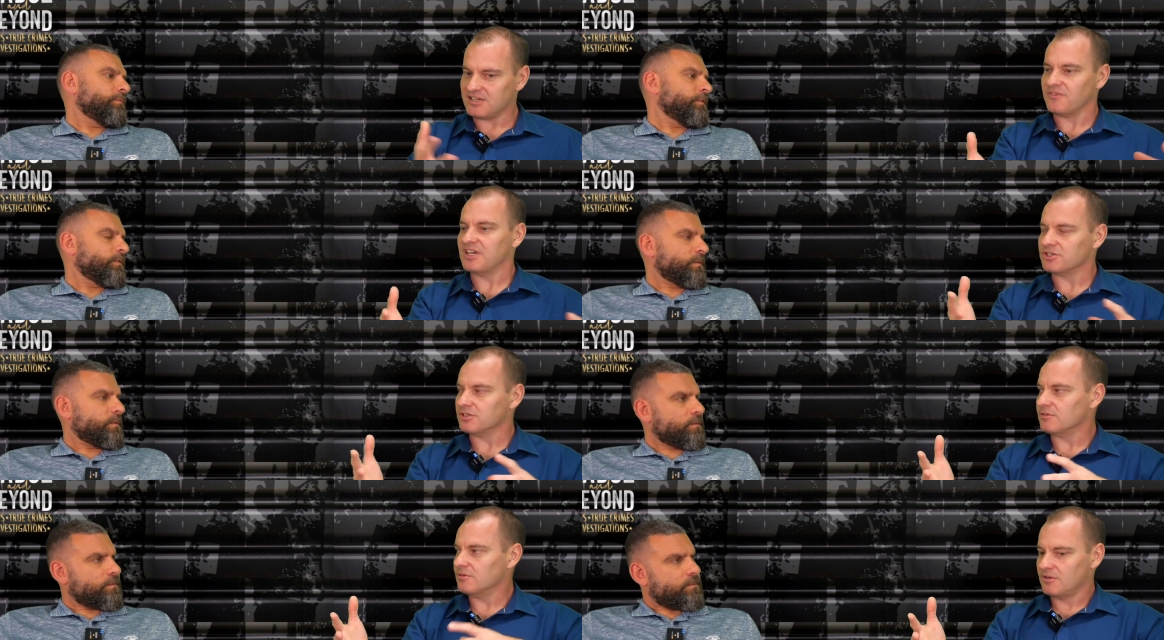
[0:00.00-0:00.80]

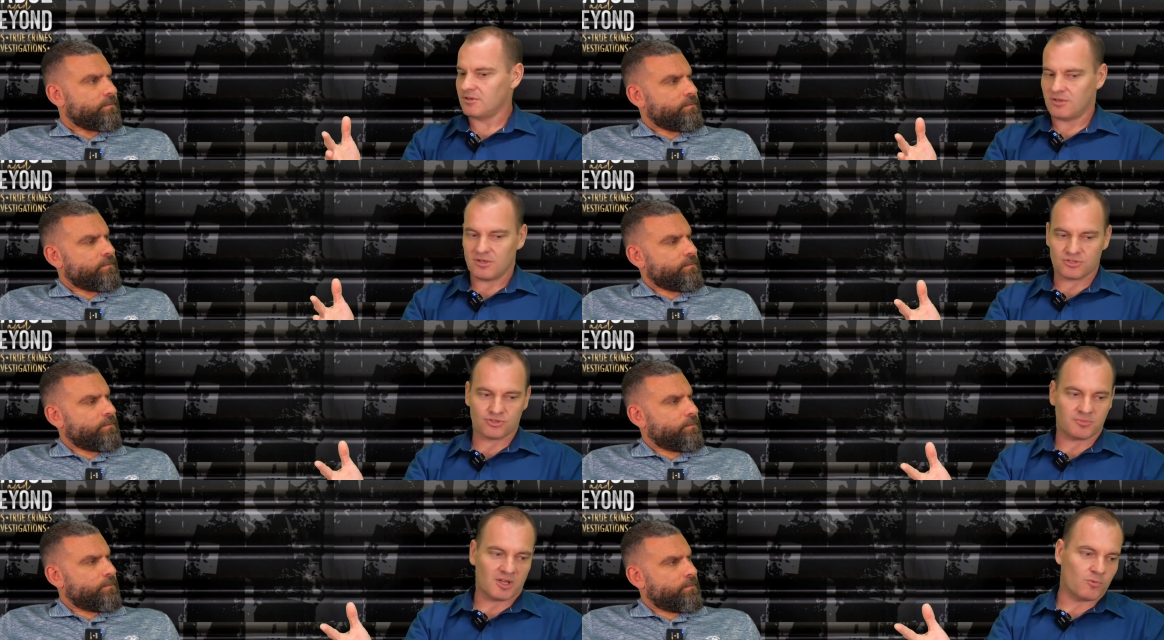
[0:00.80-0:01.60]
Speaker 1: intervention should
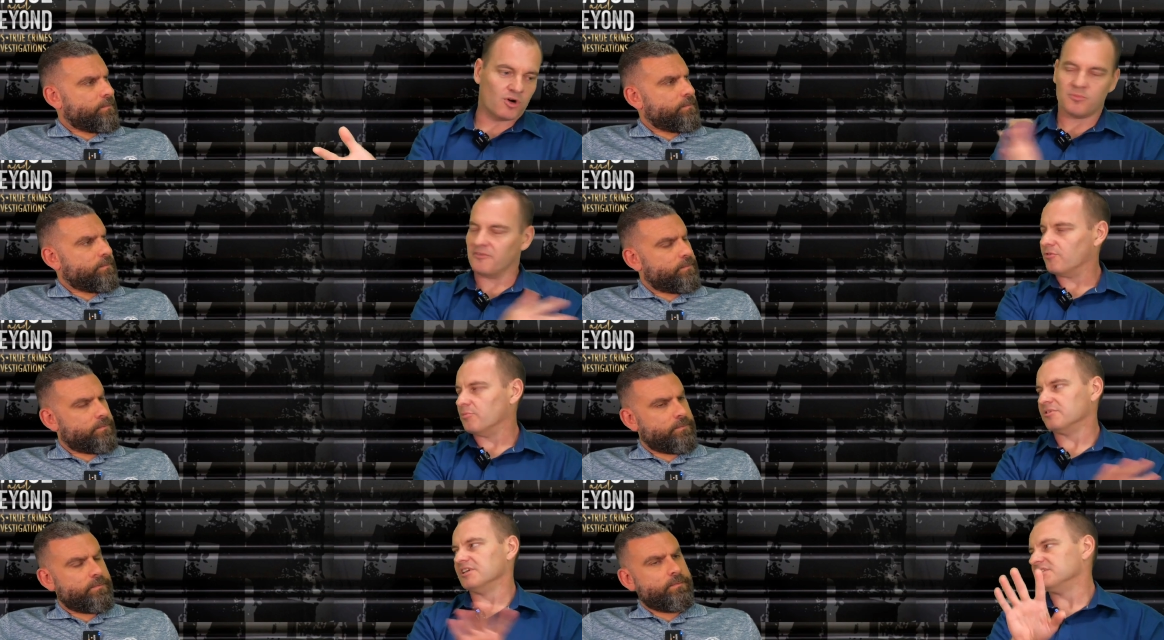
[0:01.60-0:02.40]
have been well before
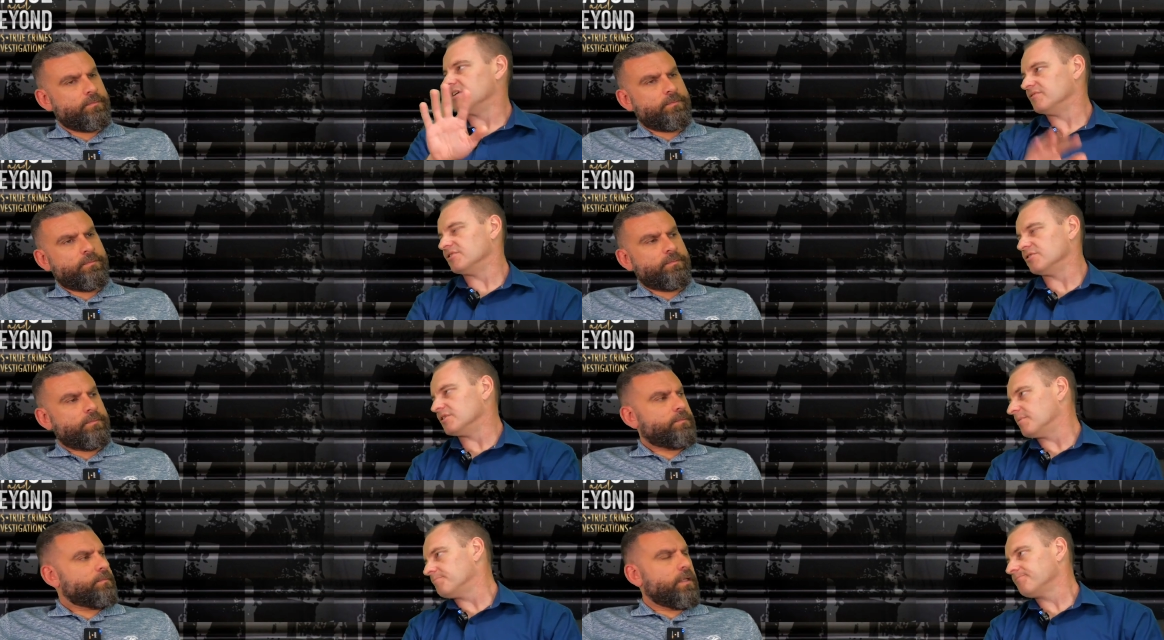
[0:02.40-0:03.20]
police even turned
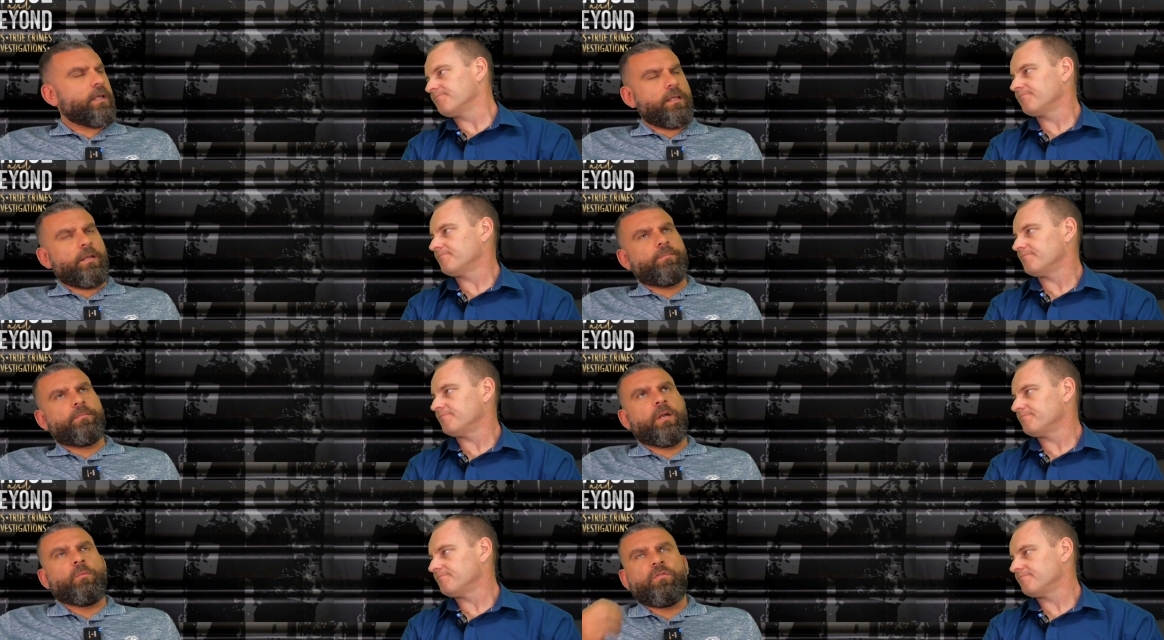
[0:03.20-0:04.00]
up.
Speaker 2: Yeah,
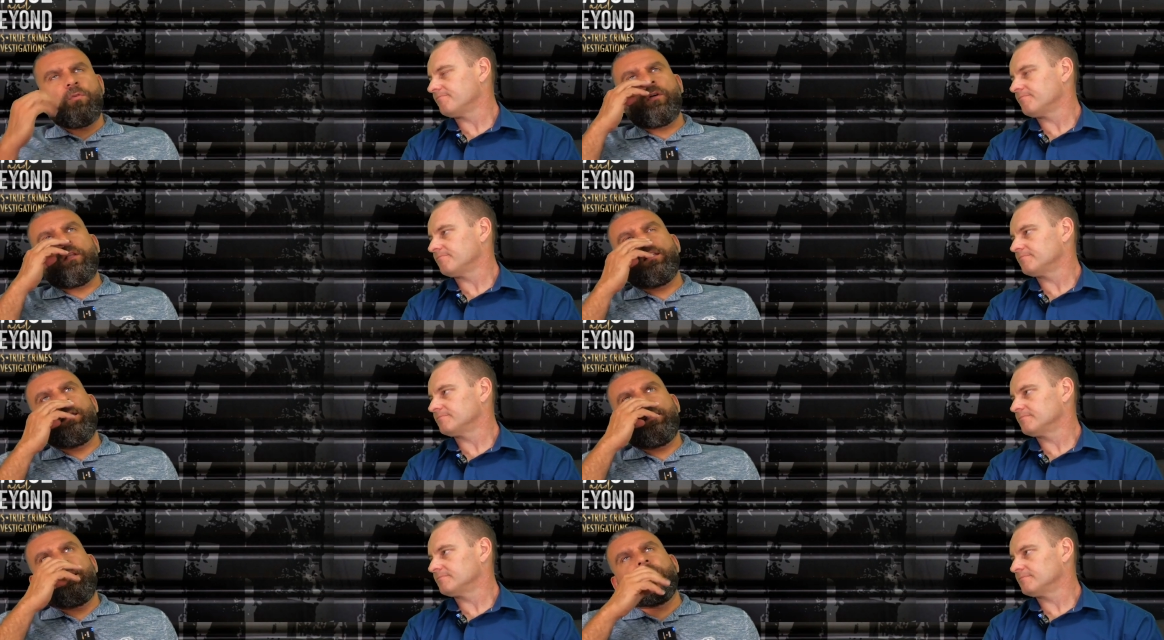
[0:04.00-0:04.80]
and we've looked,
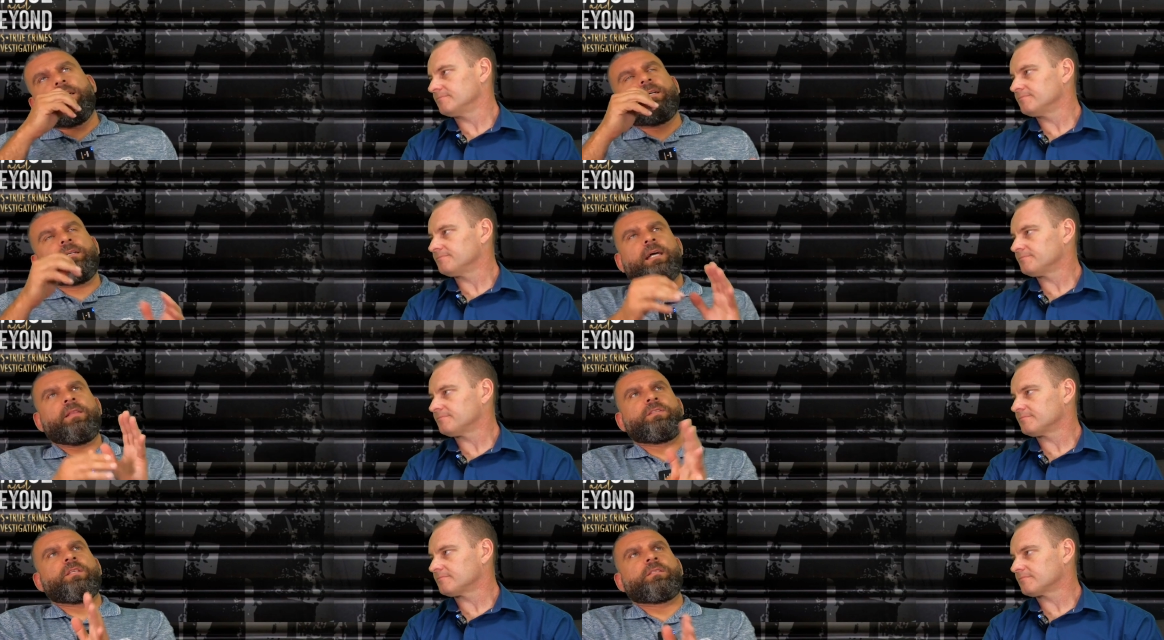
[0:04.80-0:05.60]
and
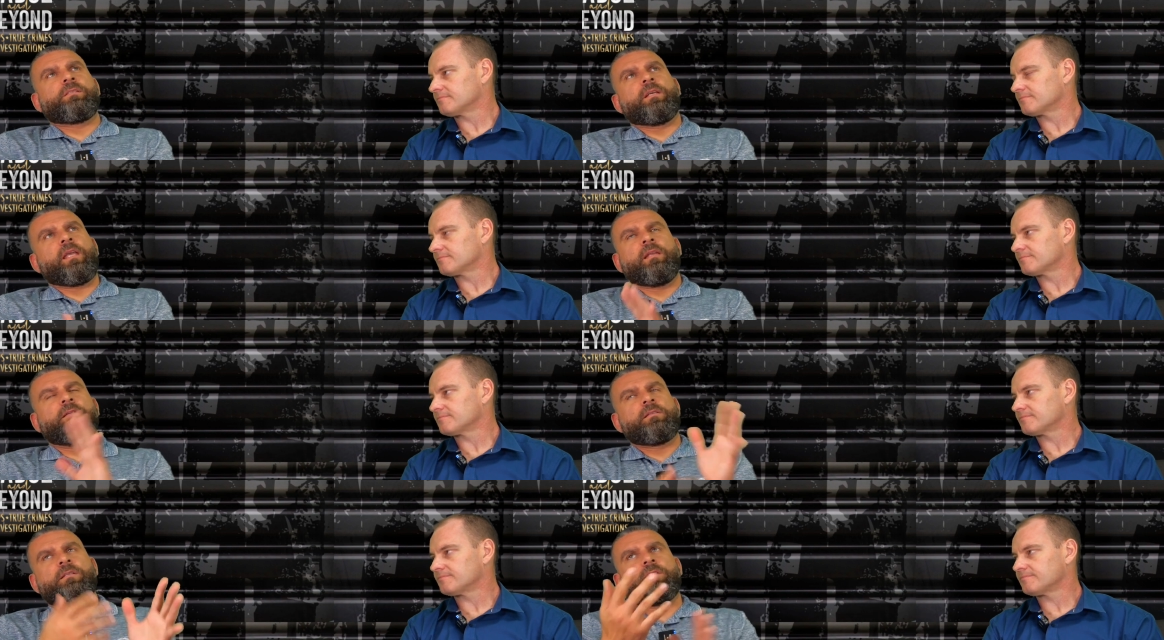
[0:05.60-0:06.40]
this is again,
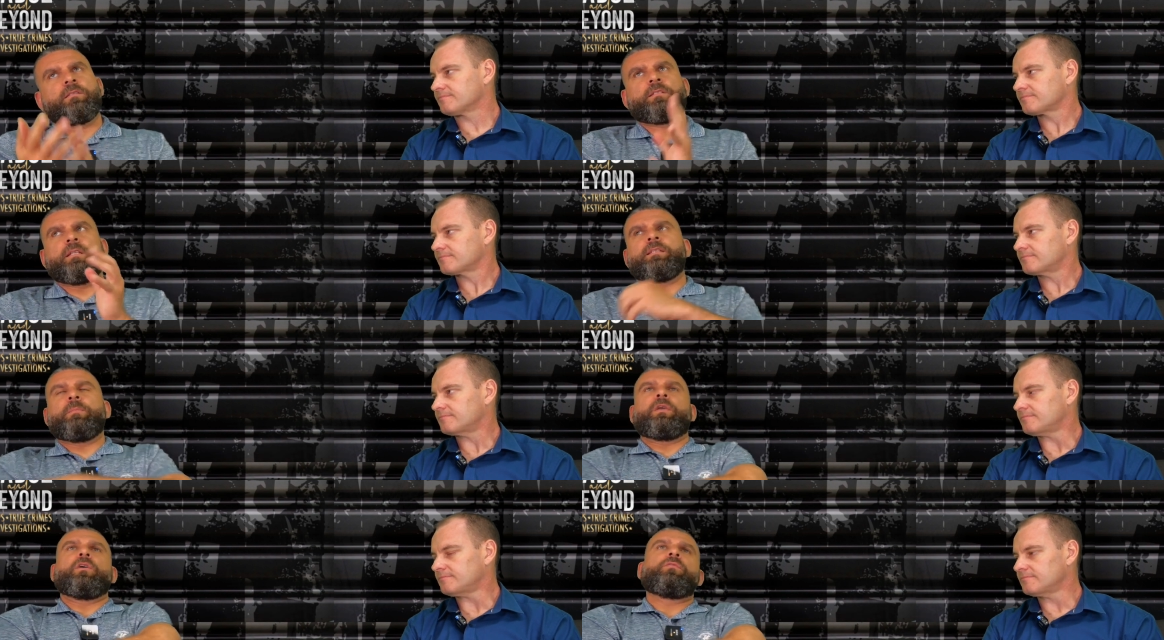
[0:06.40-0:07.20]
it's, it's, it's
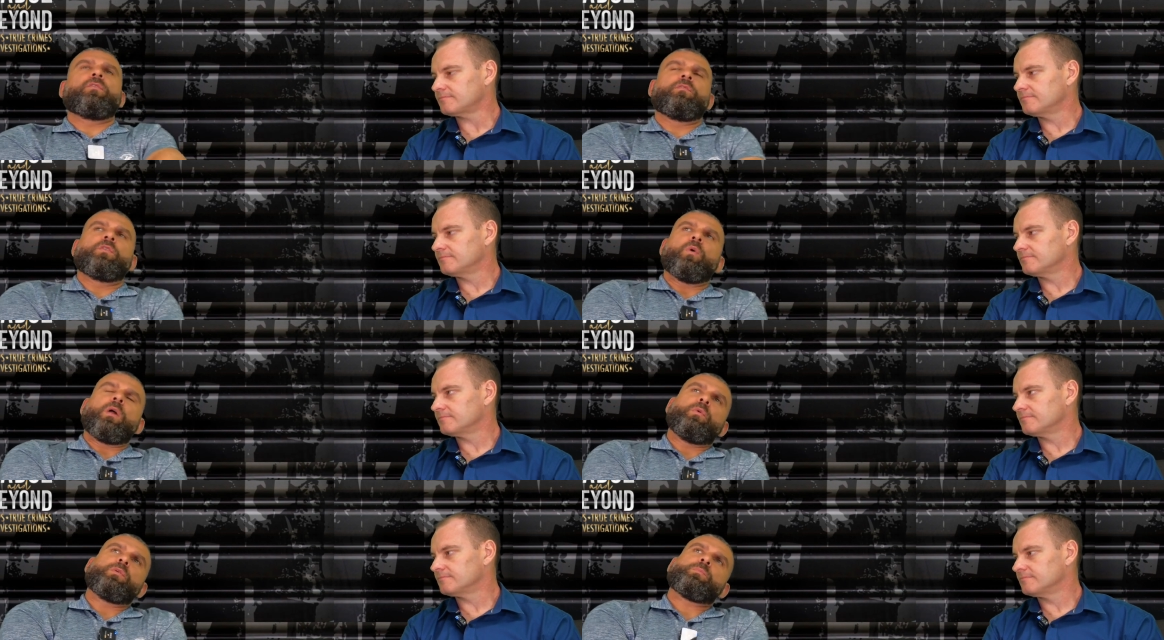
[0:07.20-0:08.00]
endemic of, of the way
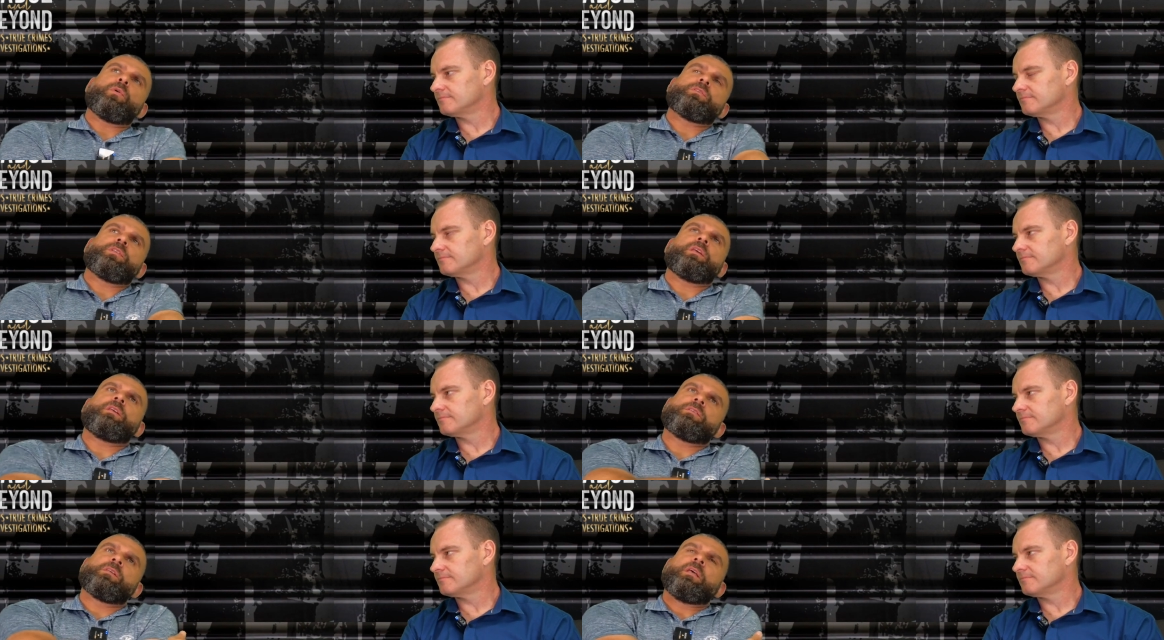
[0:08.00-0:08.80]
we respond to
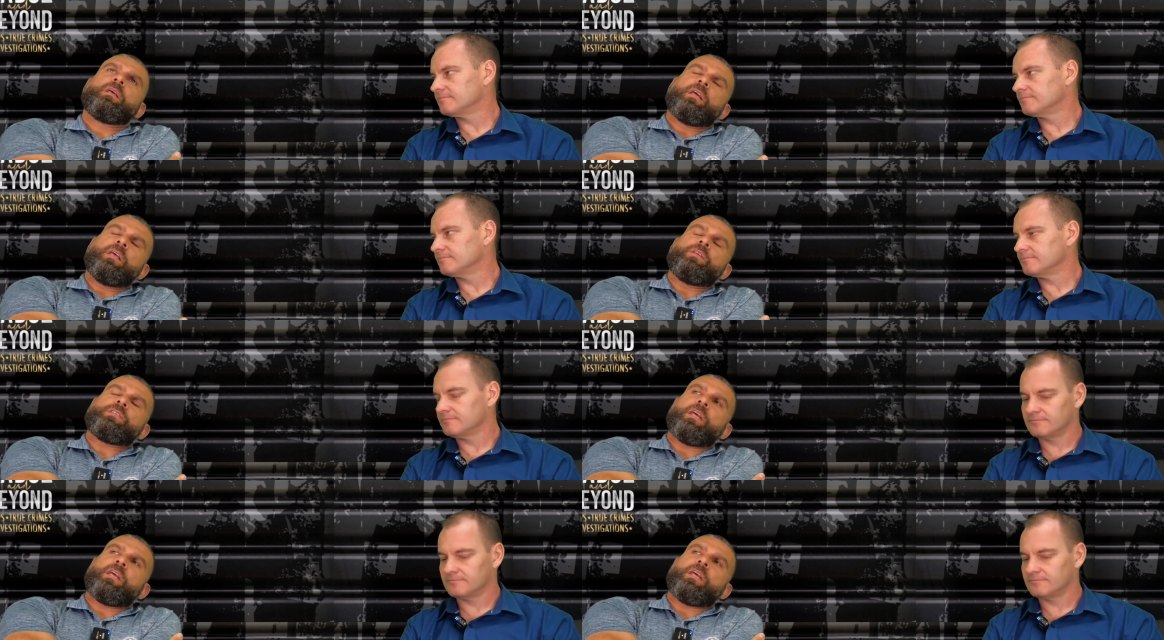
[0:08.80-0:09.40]
things in this